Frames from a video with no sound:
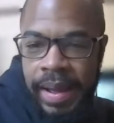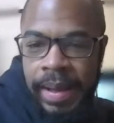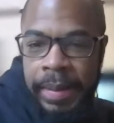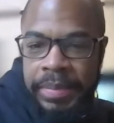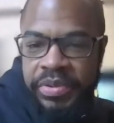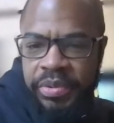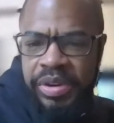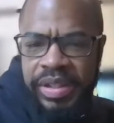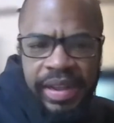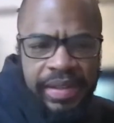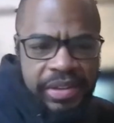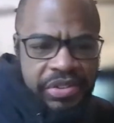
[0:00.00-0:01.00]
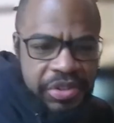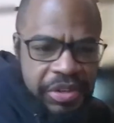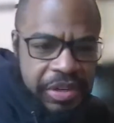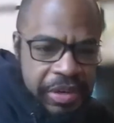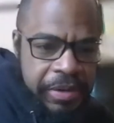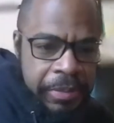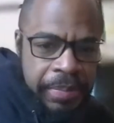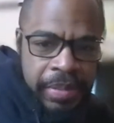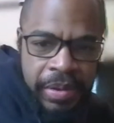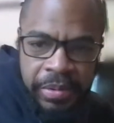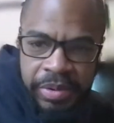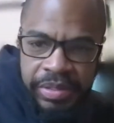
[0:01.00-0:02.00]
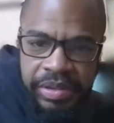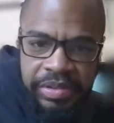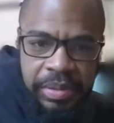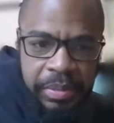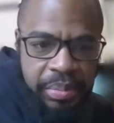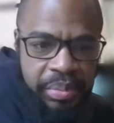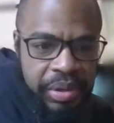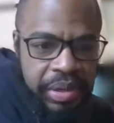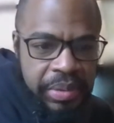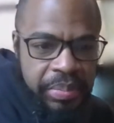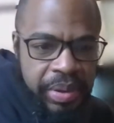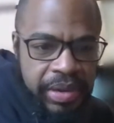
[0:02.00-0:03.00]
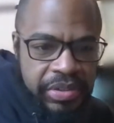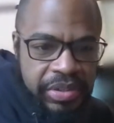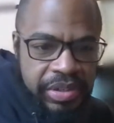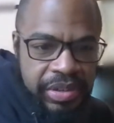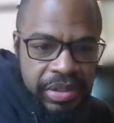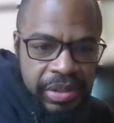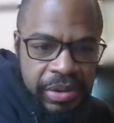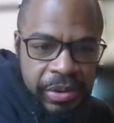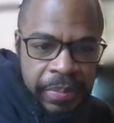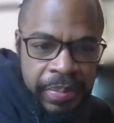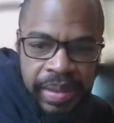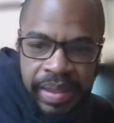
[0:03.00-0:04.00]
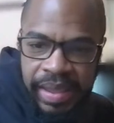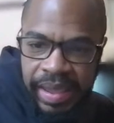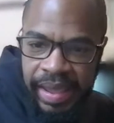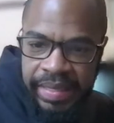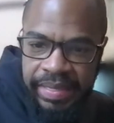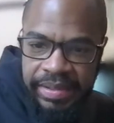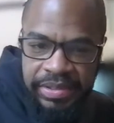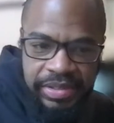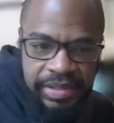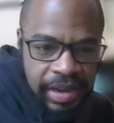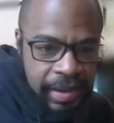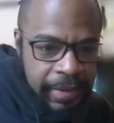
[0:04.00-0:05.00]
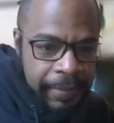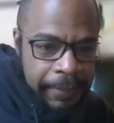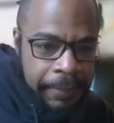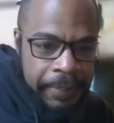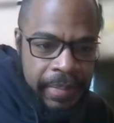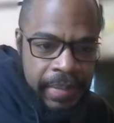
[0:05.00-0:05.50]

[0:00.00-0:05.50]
Um, so we're glad that you're here with us. I'm going to bring in Pastor Goodlow at this time.